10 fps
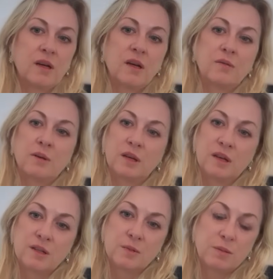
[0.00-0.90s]
I
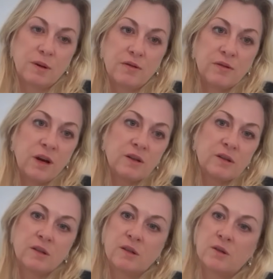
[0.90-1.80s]
reconnected with my
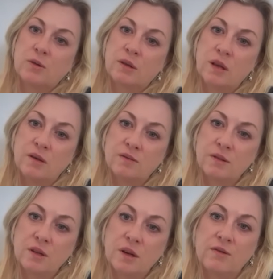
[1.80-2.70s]
father, who had
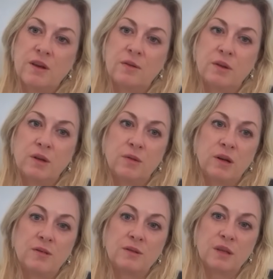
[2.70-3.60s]
left our family when
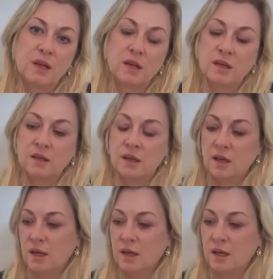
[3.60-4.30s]
I was a kid.